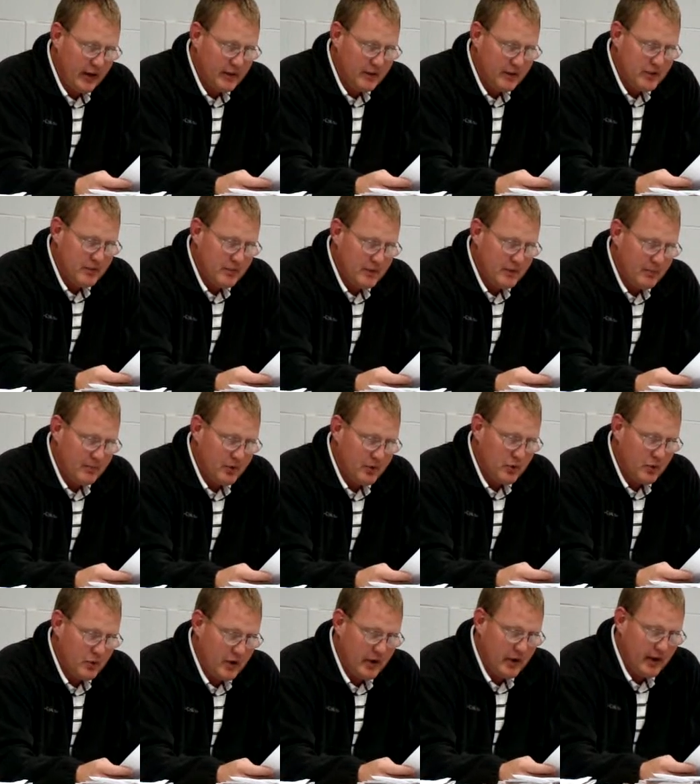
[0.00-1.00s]
on September
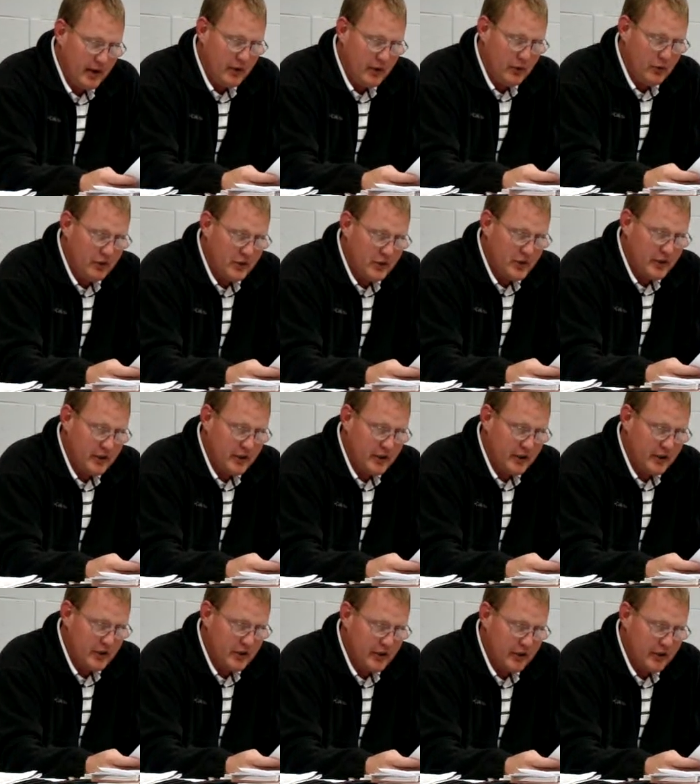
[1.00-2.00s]
28th, which
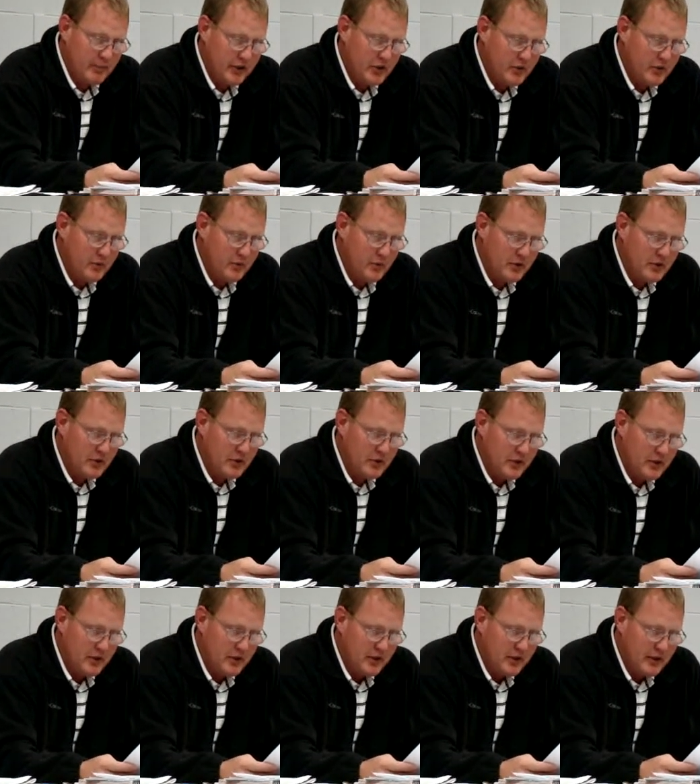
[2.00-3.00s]
the commission was
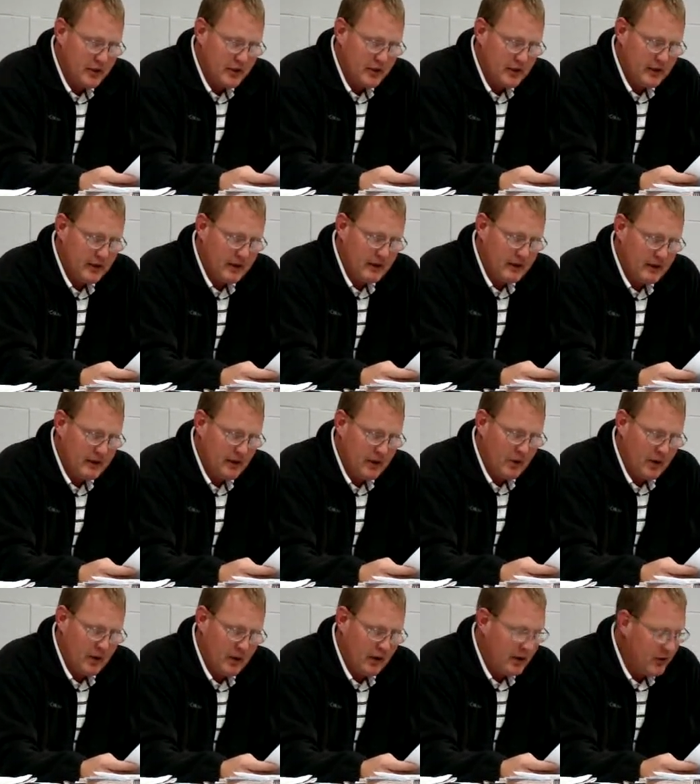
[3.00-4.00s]

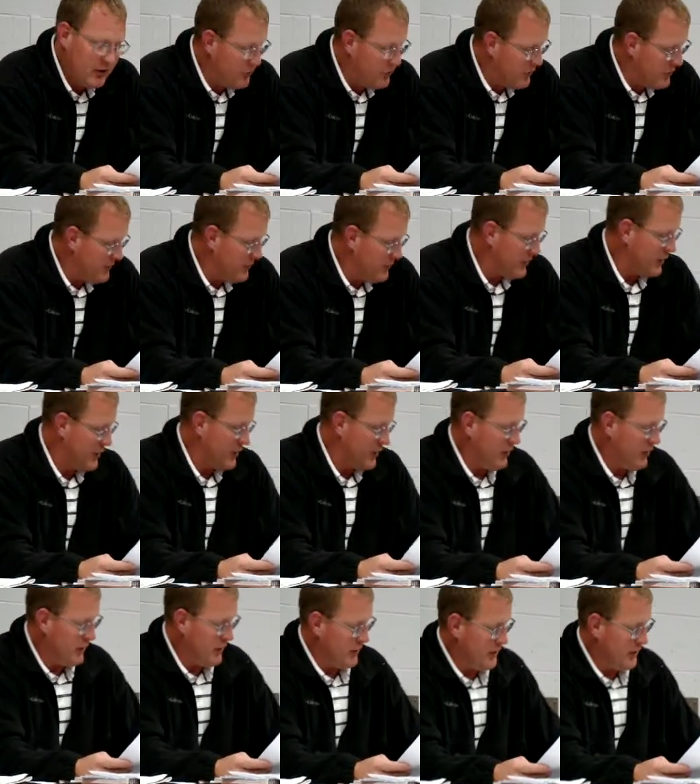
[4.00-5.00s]
aware of.
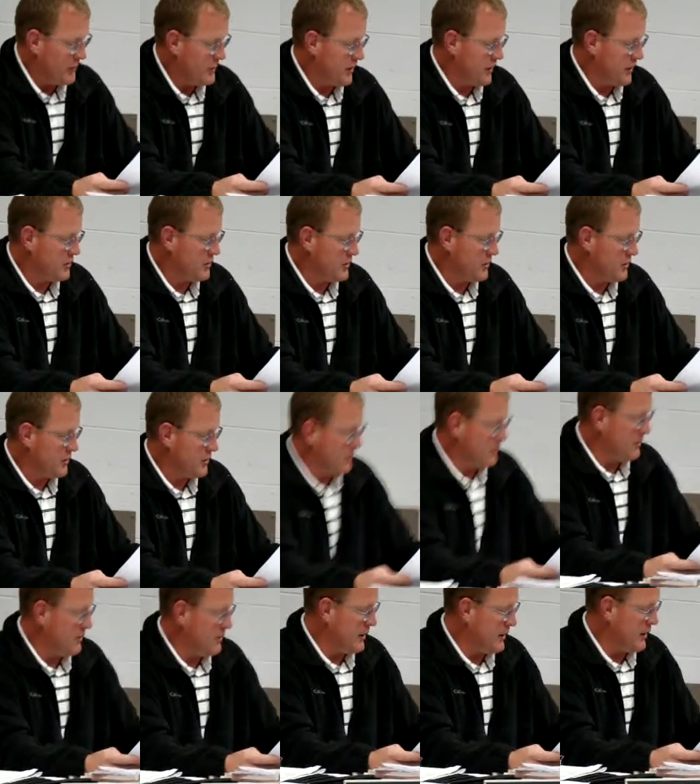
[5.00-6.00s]
There is also
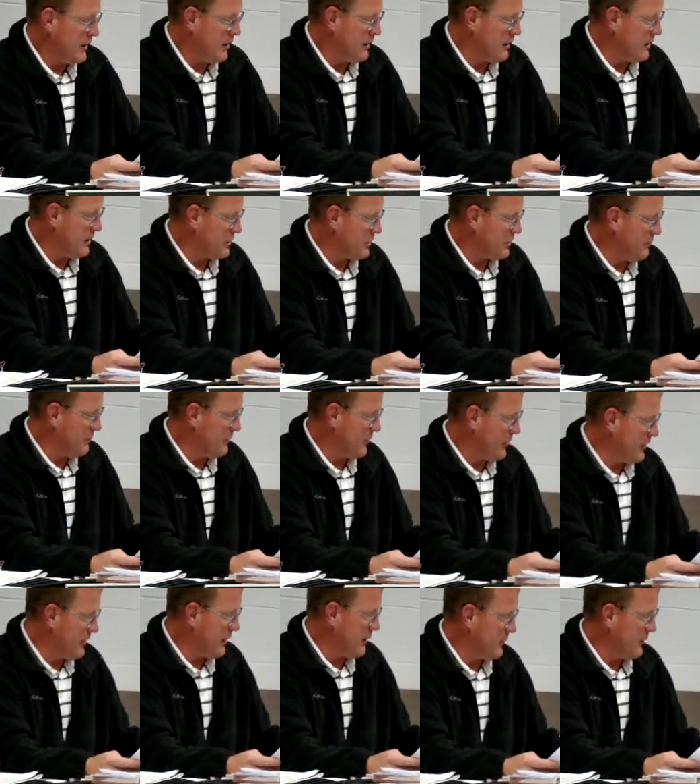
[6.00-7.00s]

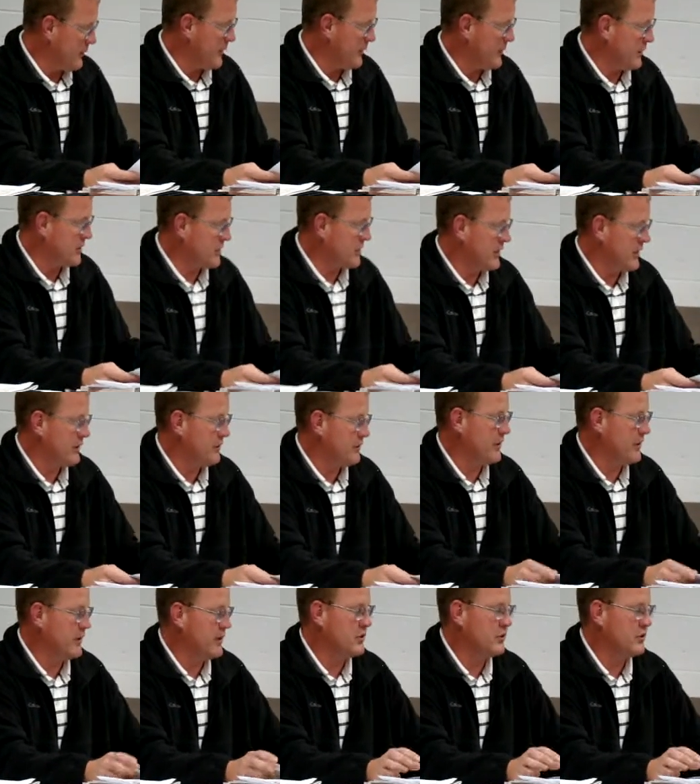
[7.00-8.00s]
something that we received
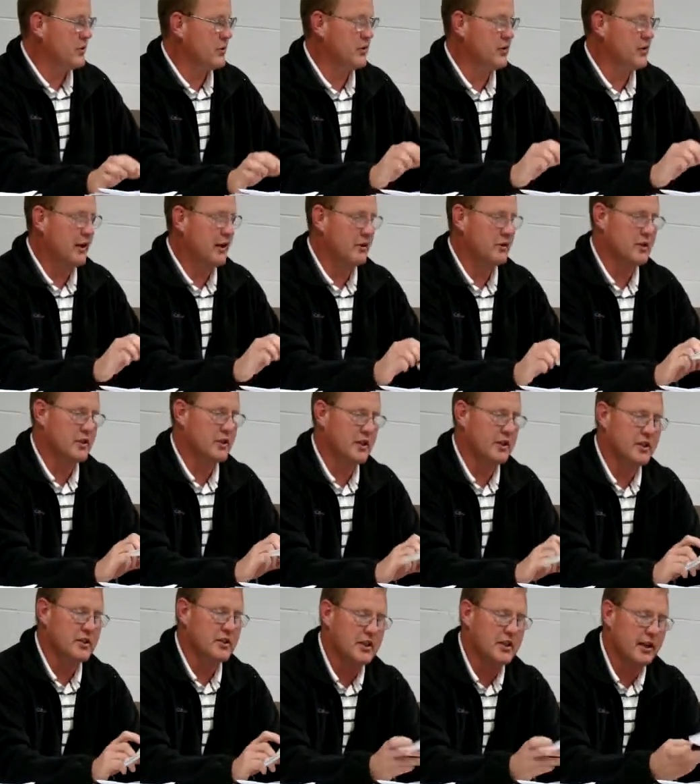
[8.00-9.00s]
in
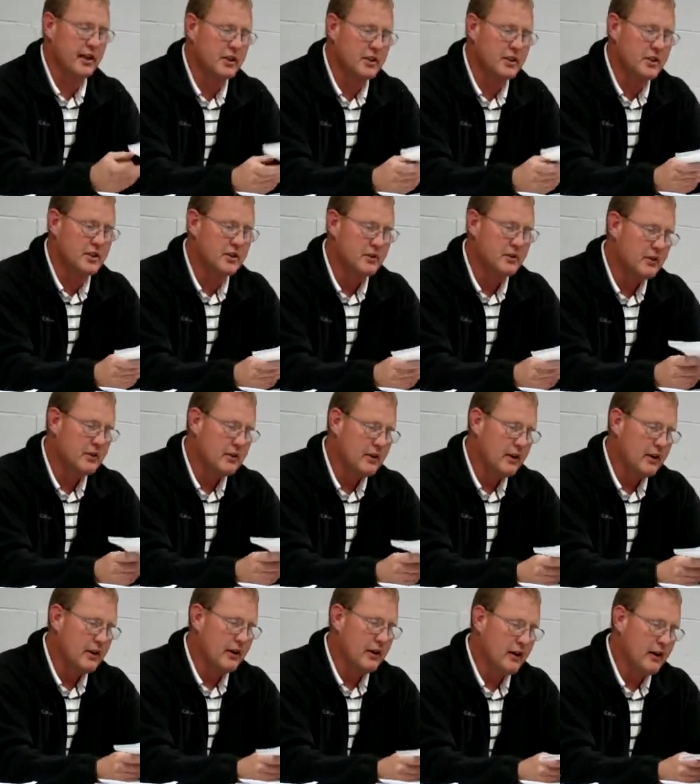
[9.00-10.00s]
2006,
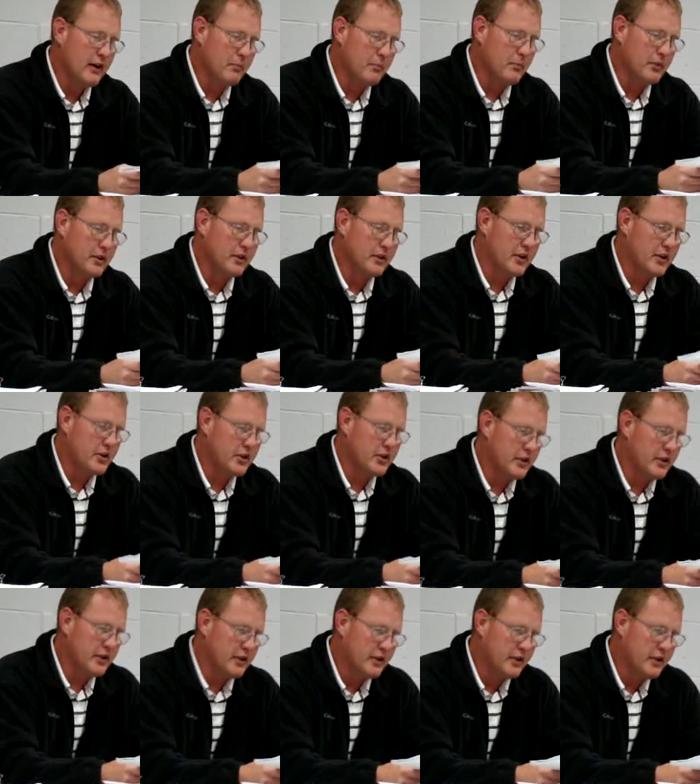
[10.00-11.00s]

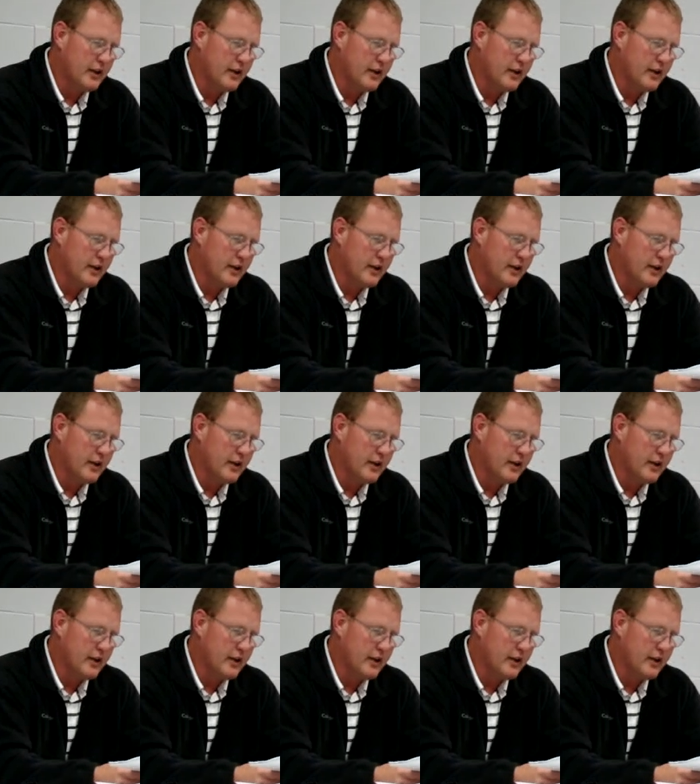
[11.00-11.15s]
petition